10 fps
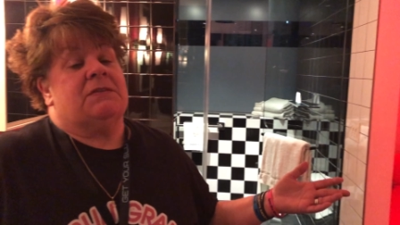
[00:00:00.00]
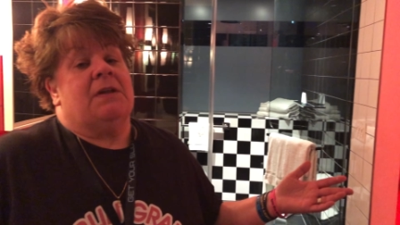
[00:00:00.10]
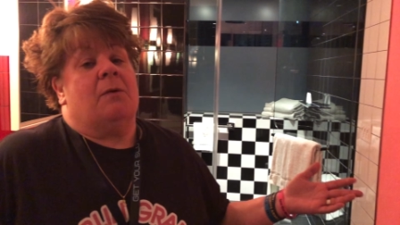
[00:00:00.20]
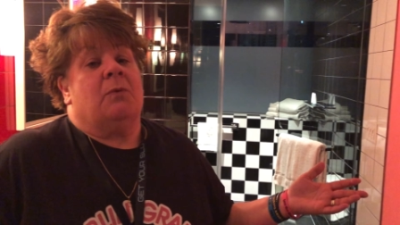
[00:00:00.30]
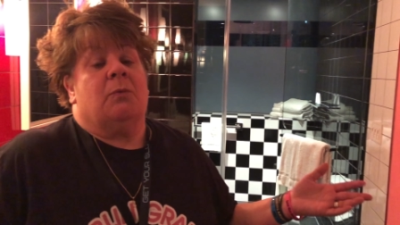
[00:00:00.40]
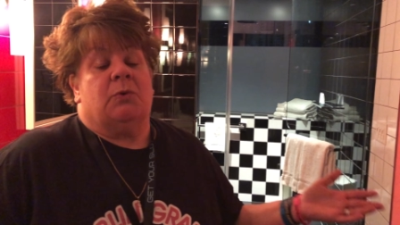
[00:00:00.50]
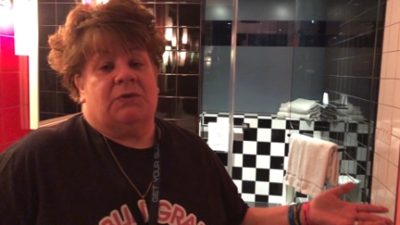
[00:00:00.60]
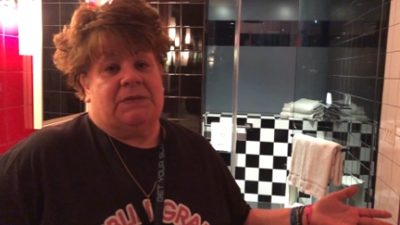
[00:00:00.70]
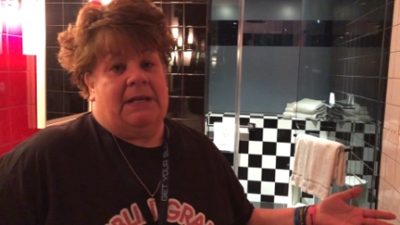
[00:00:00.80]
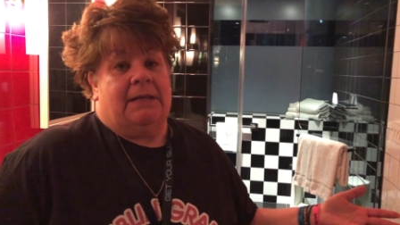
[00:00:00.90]
not where we're
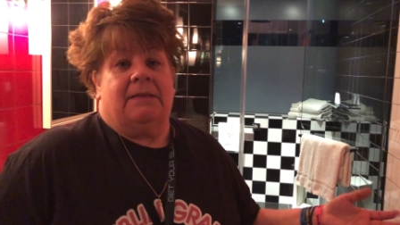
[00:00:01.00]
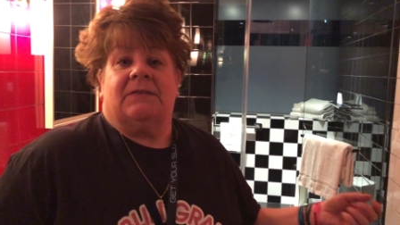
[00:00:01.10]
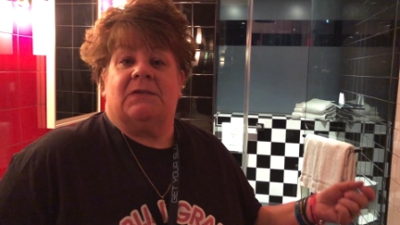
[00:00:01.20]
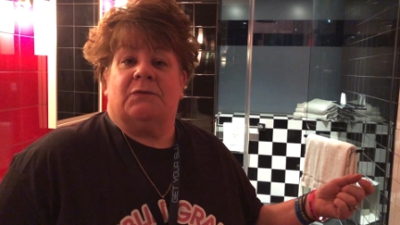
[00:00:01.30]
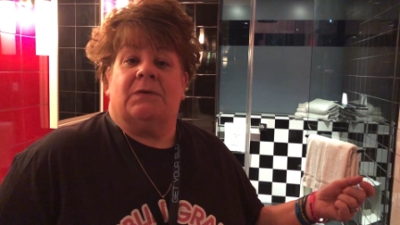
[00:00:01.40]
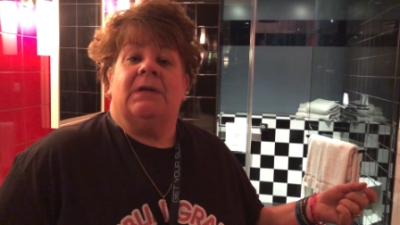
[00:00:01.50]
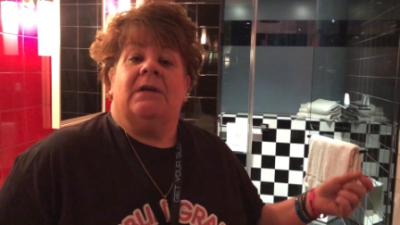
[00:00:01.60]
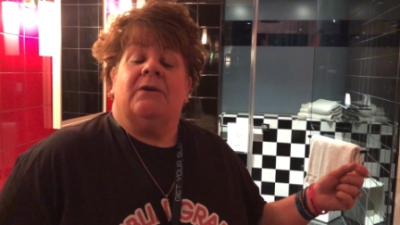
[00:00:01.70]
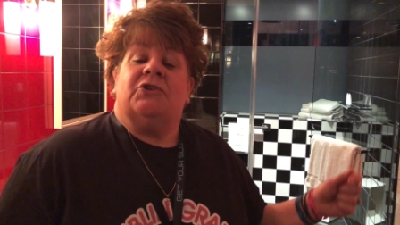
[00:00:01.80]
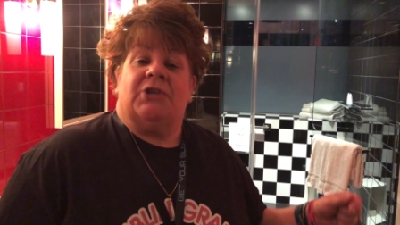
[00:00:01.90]
staying. This is
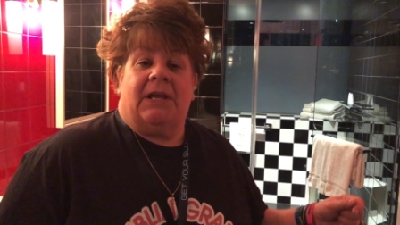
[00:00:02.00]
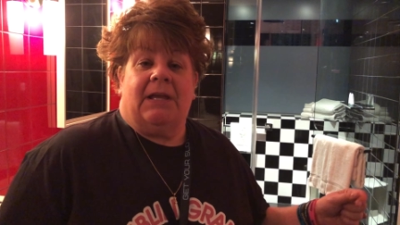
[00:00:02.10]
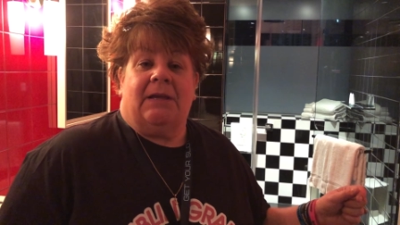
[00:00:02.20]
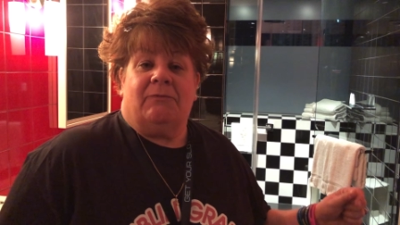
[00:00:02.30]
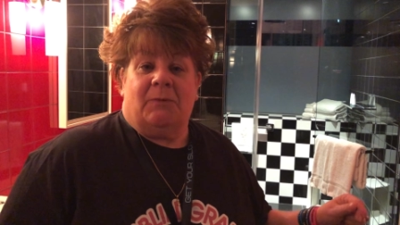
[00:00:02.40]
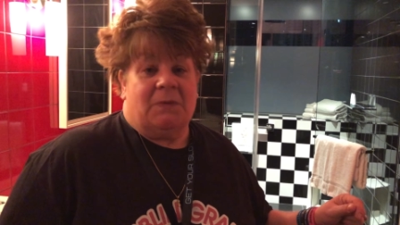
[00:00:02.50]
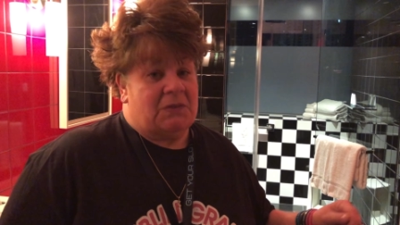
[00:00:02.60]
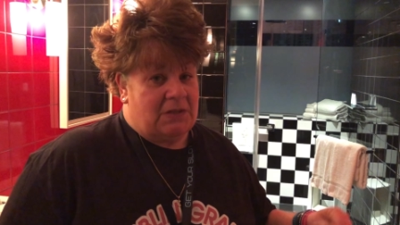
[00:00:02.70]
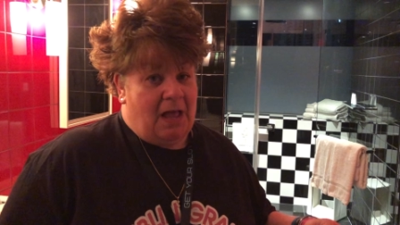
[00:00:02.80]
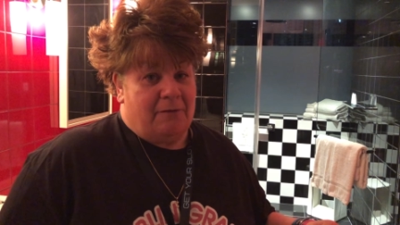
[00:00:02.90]
Jay from the
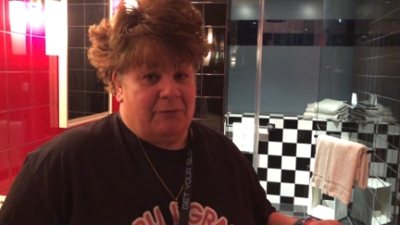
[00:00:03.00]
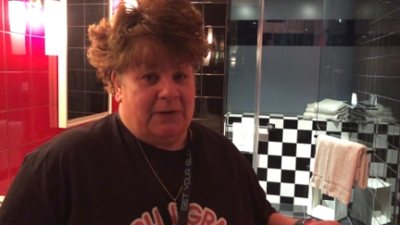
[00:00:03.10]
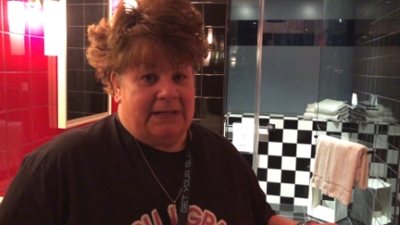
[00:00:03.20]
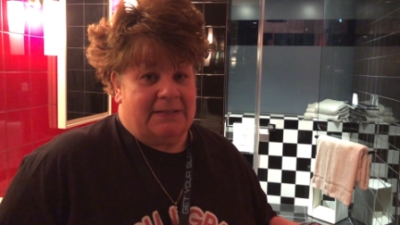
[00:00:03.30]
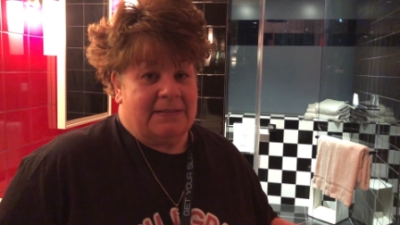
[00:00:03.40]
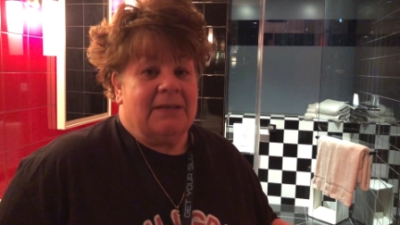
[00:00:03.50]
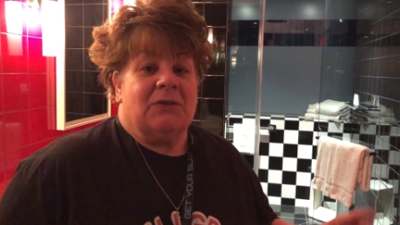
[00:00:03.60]
Slot Freaks.